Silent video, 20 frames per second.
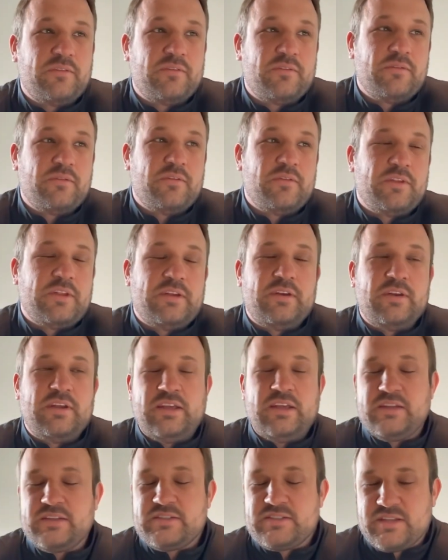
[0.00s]
The
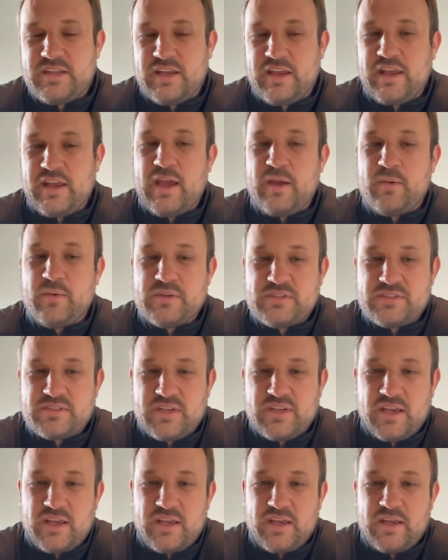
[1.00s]
neatest thing I would
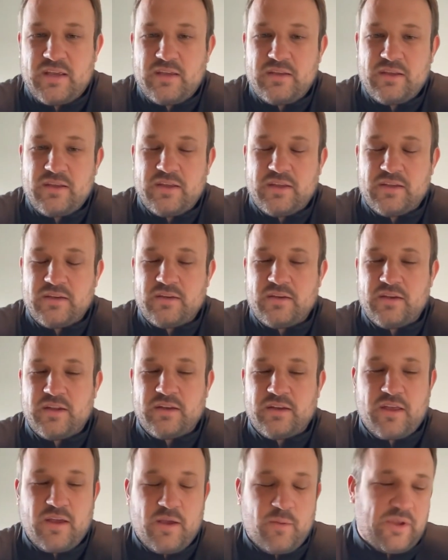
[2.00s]
say in
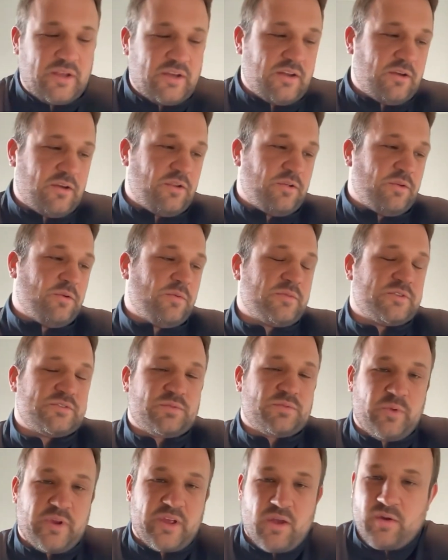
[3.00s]
coming to Noom is
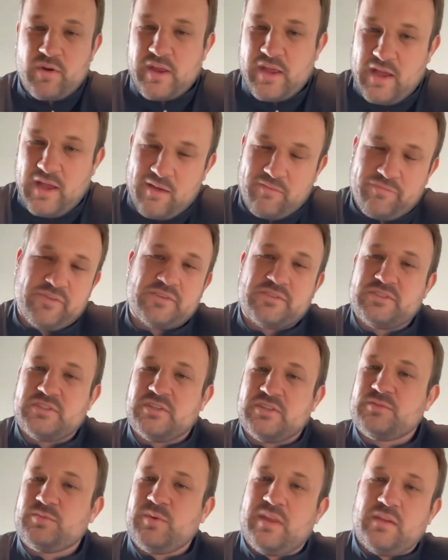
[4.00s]
when we go to
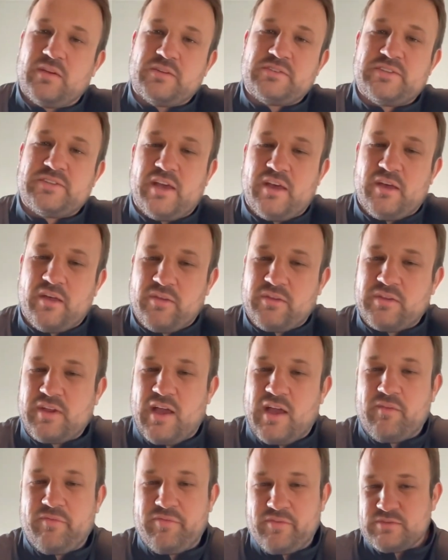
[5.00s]
conferences, whether it's health,
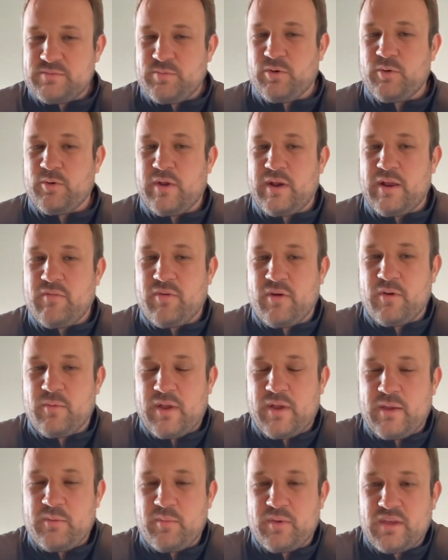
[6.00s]
conference board, whatever it
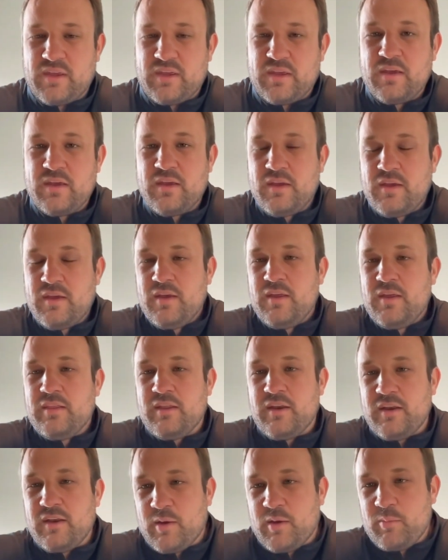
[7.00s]
might be, the
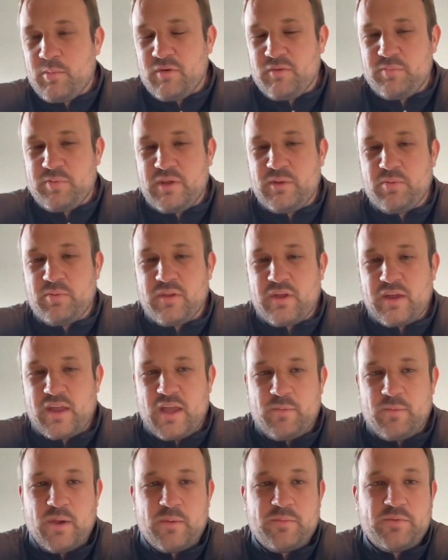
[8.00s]
number of people that
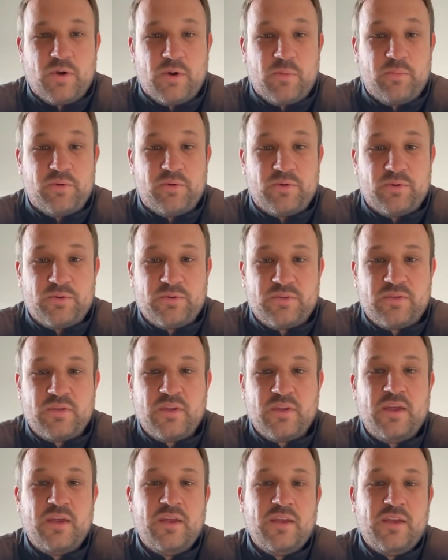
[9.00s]
come up to our booth
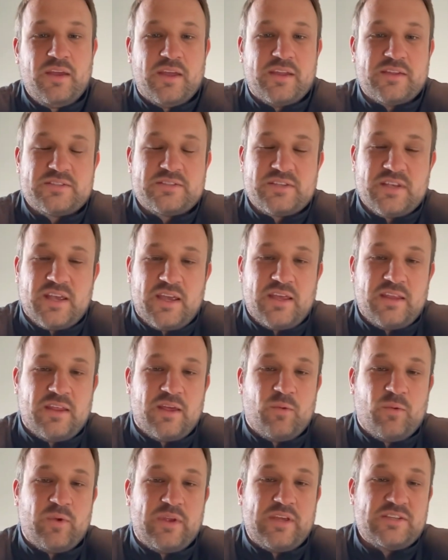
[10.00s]
and say that
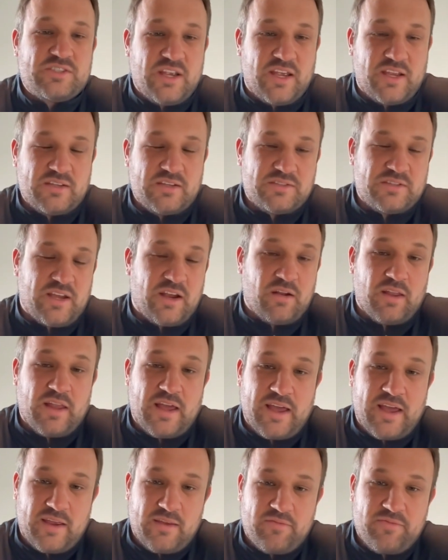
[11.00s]
we changed their
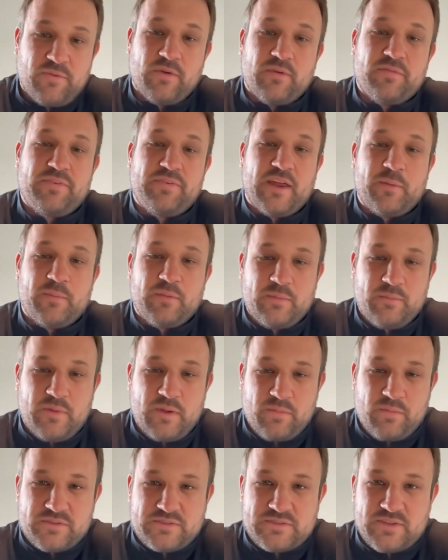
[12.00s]
life or a family
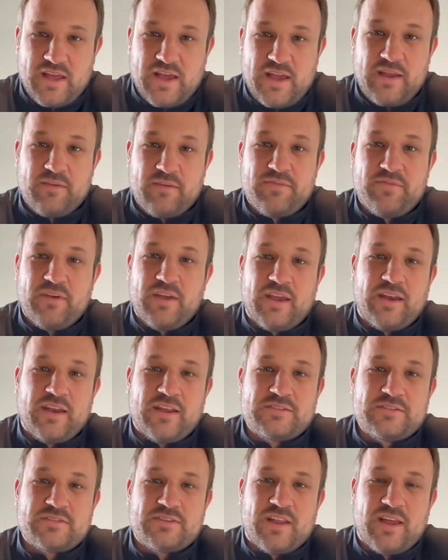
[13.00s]
member's life. And
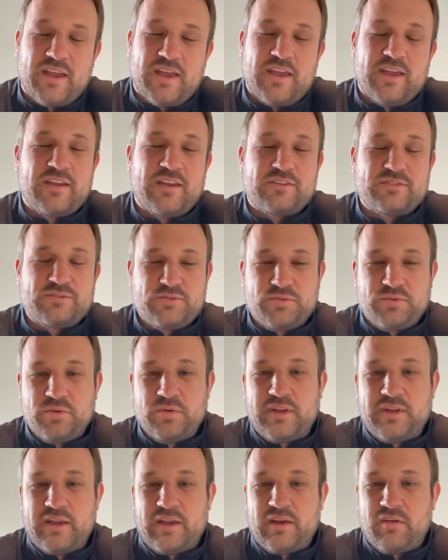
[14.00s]
it's like, it is
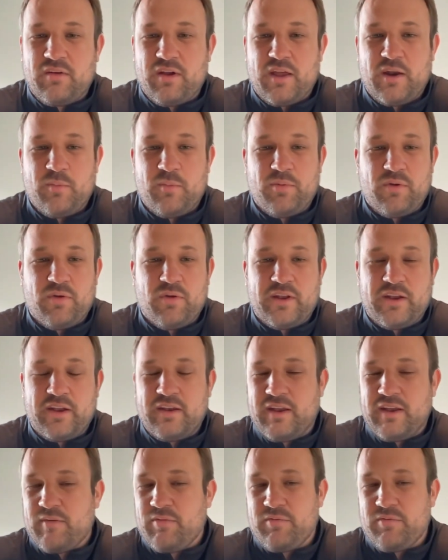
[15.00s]
truly incredible and it
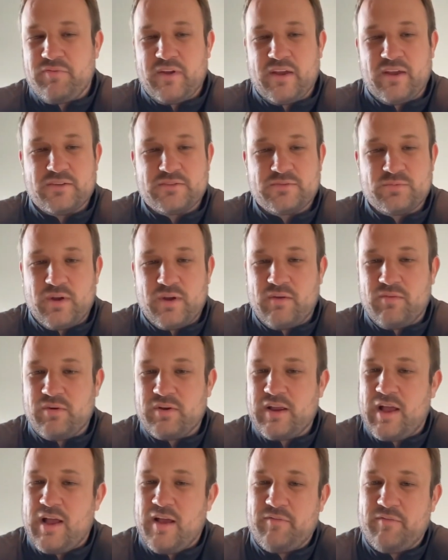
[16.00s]
never fails. Wherever
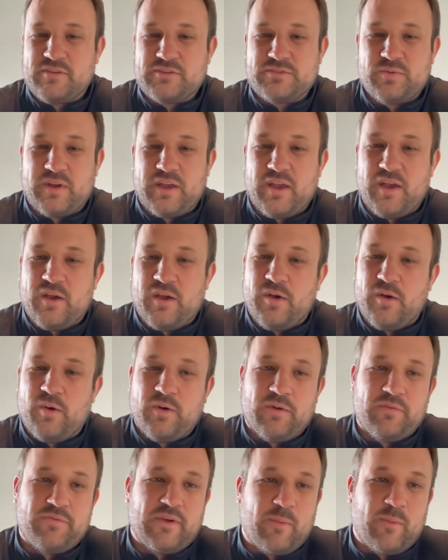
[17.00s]
conference we go, or
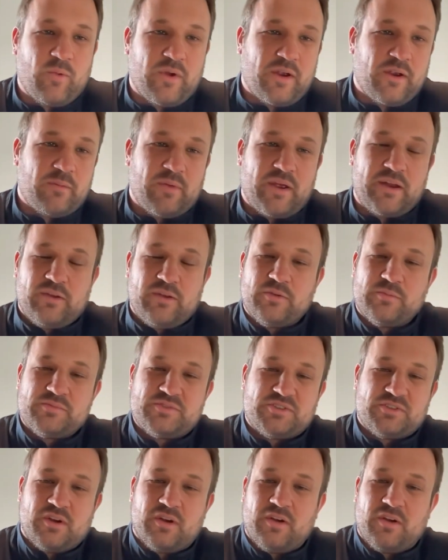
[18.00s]
if I'm wearing my Noom
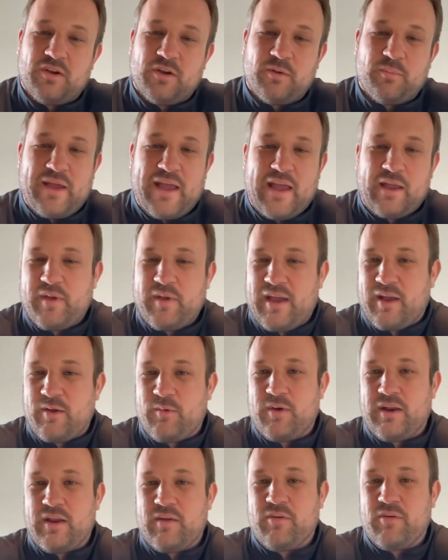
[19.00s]
shirt or backpack,
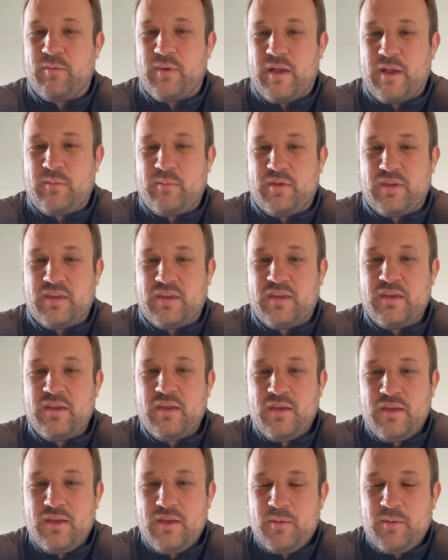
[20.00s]
whatever it might be,
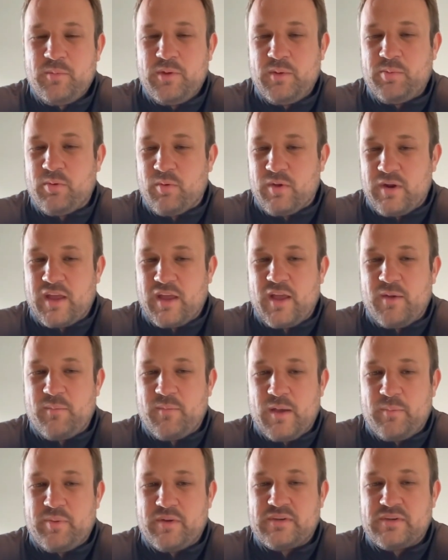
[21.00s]
people want to come
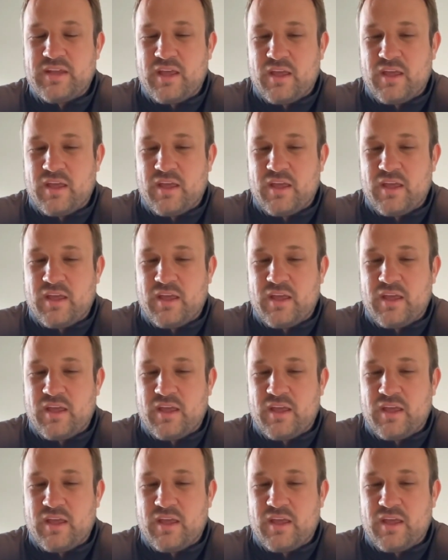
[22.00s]
up and tell